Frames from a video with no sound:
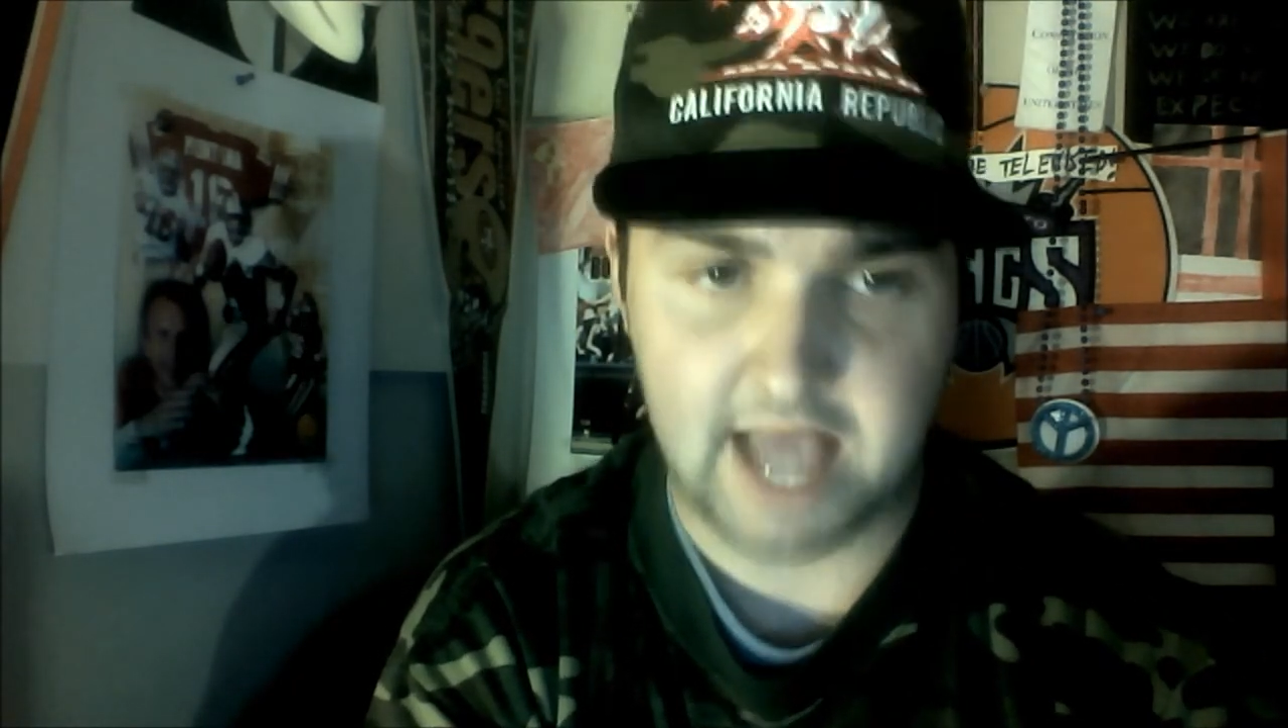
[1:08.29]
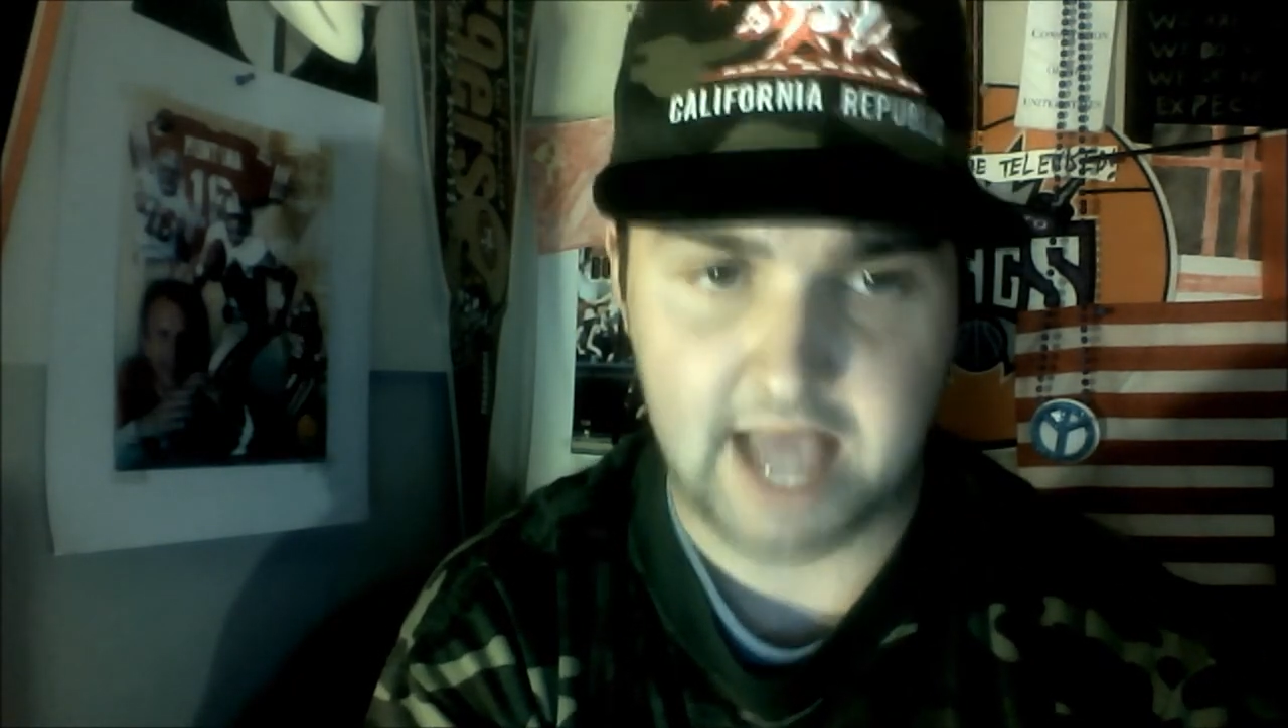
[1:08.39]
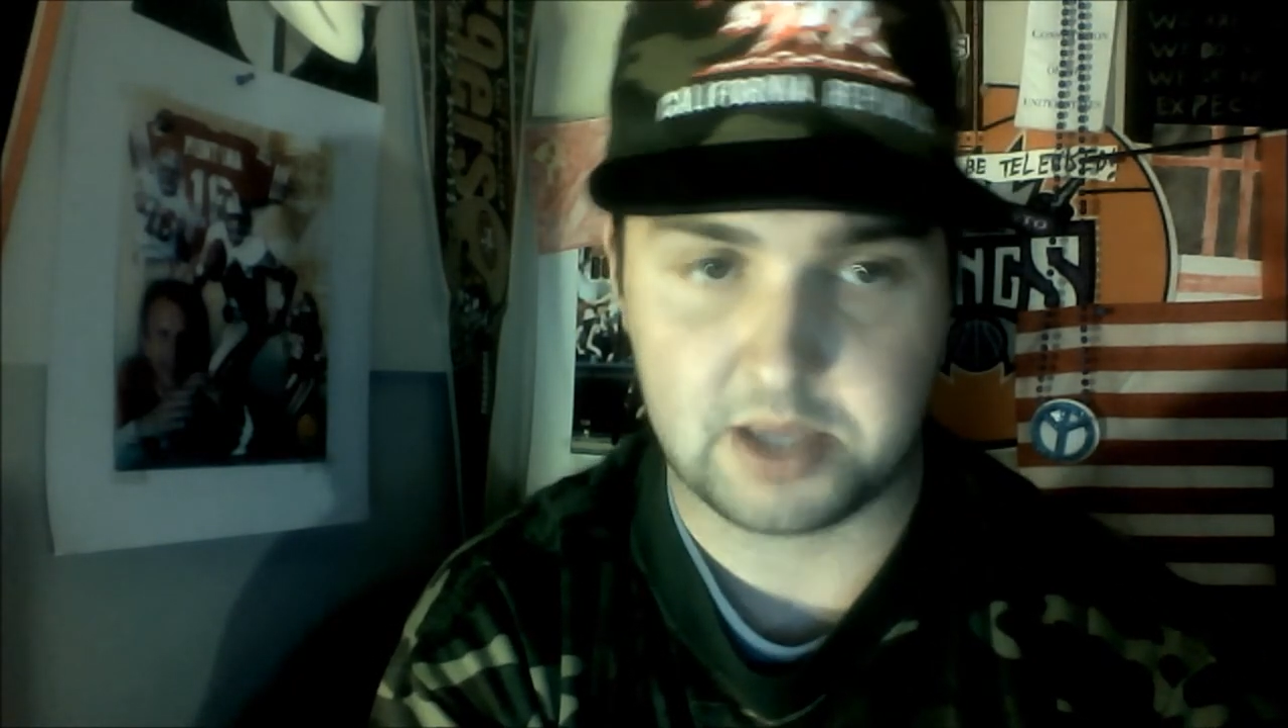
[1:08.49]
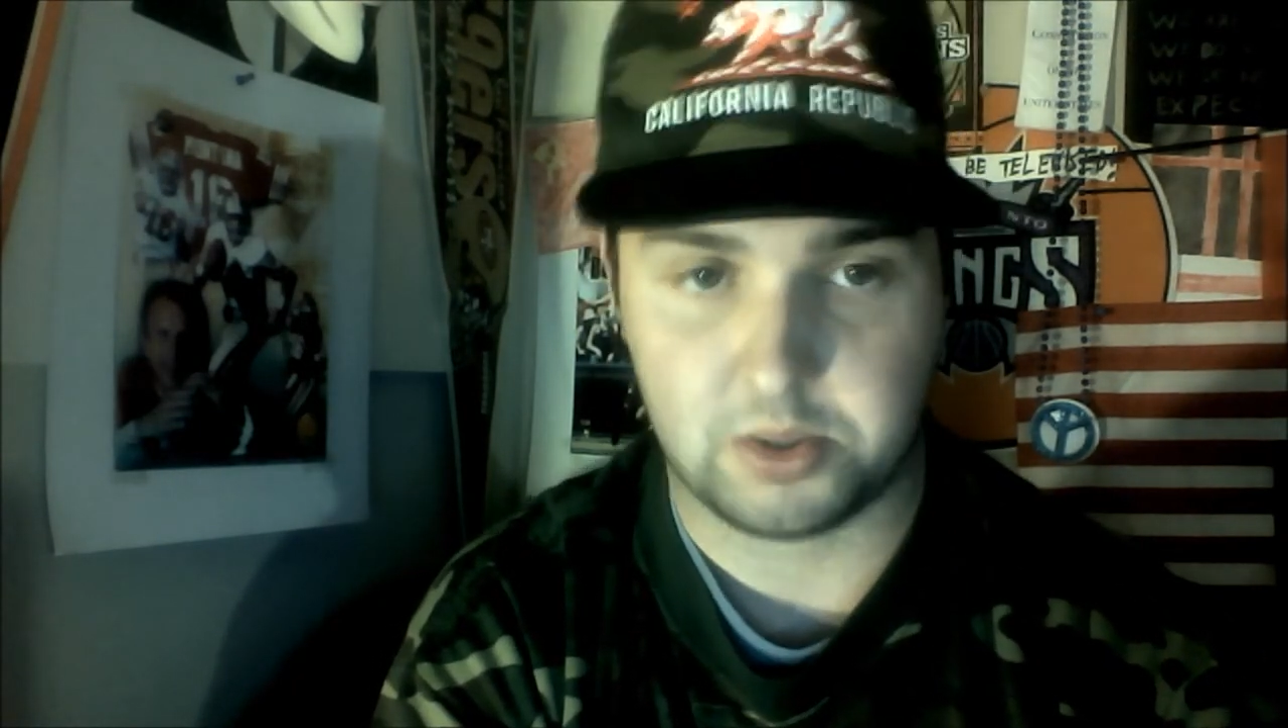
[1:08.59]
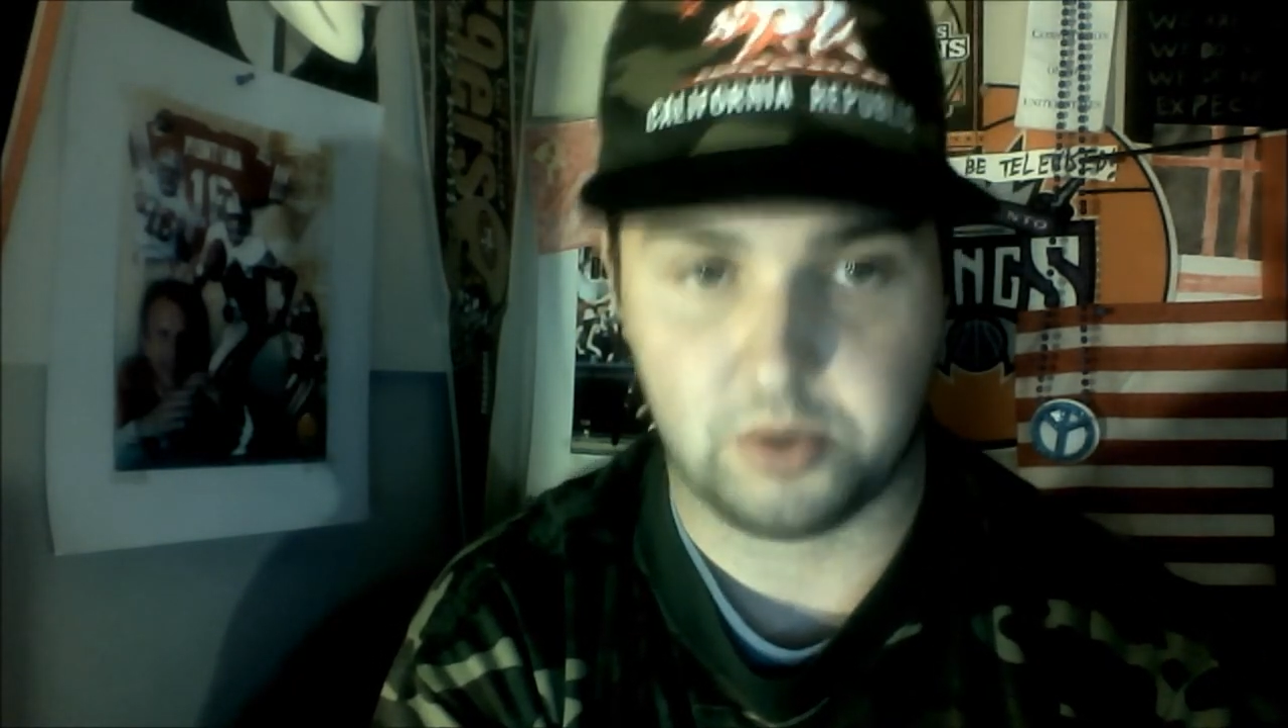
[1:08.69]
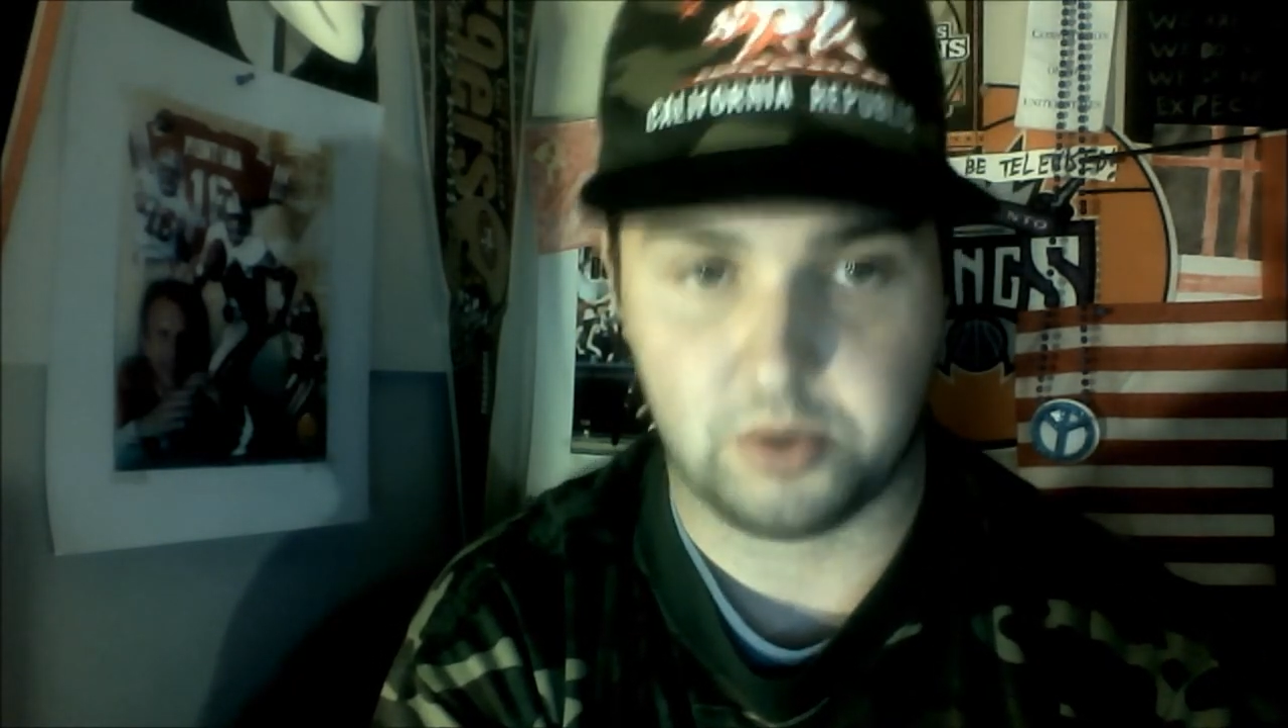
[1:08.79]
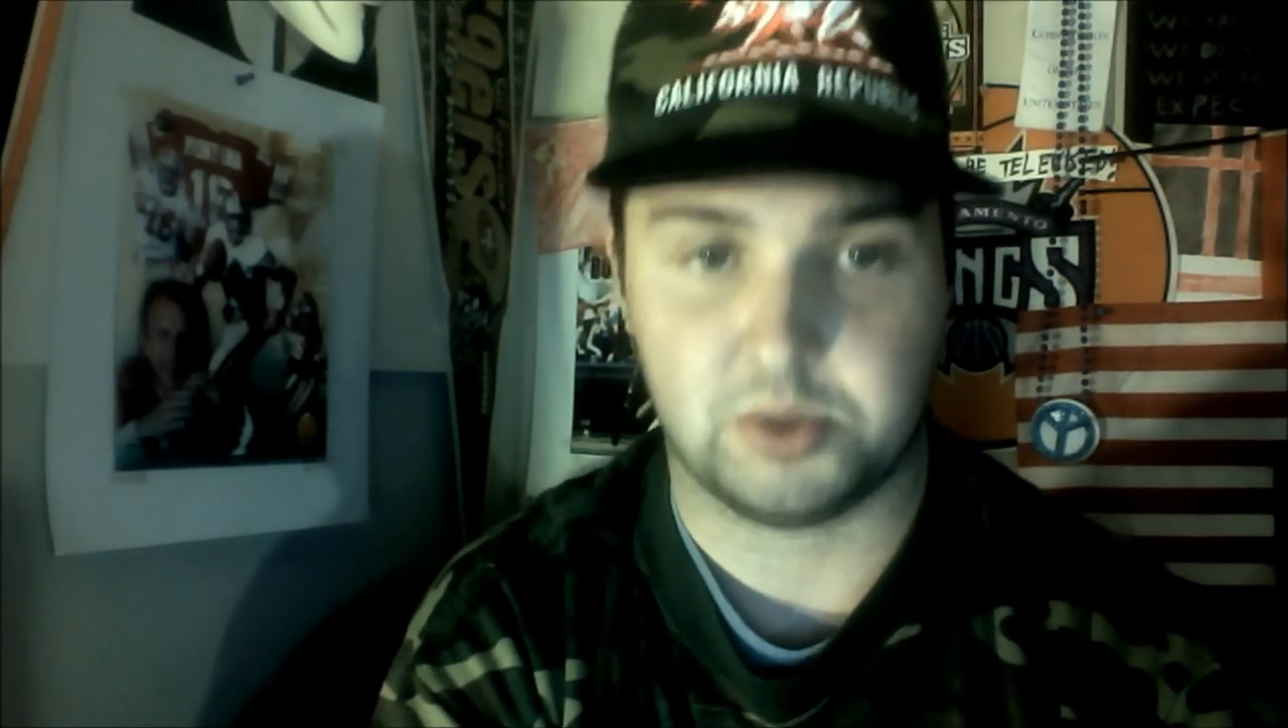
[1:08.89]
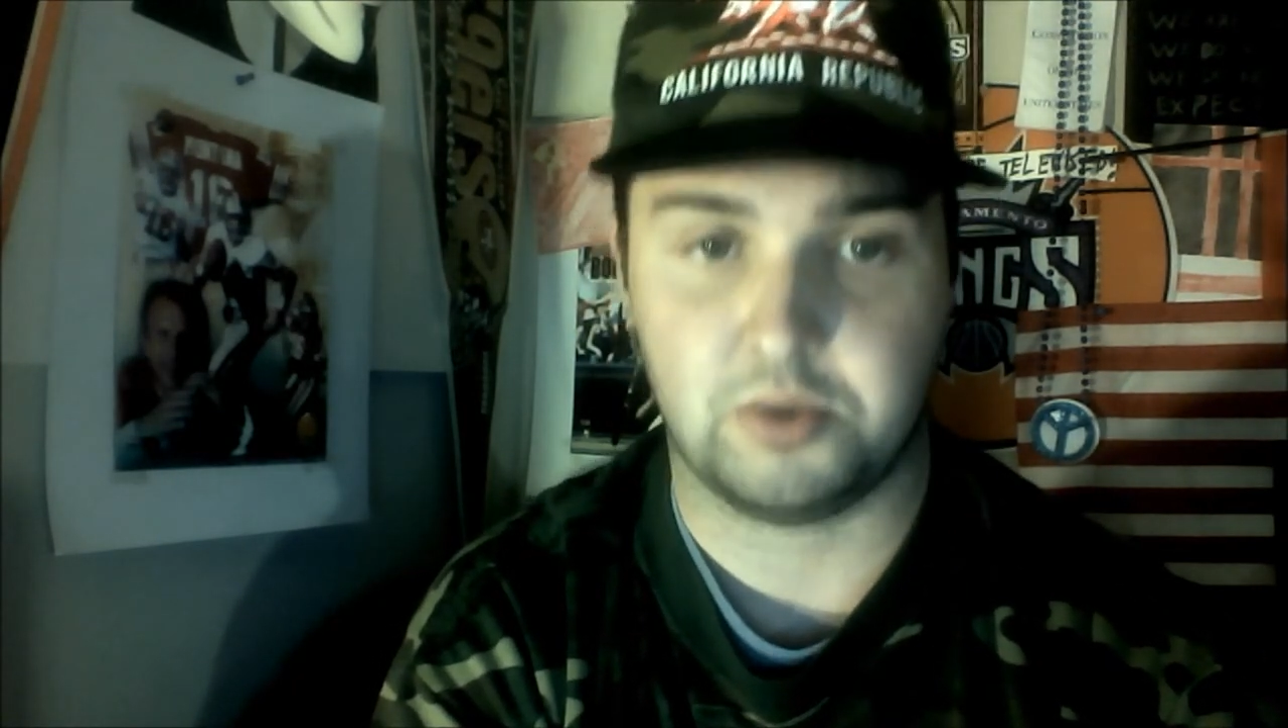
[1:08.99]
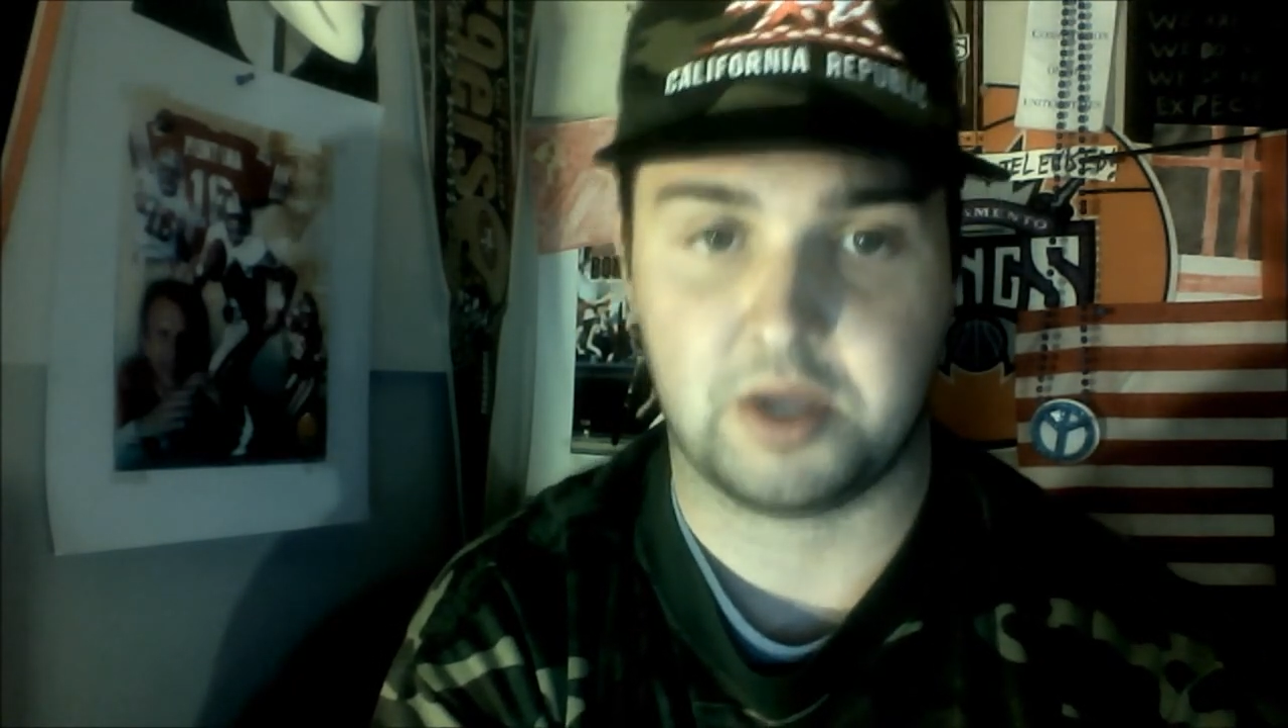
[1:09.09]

assholes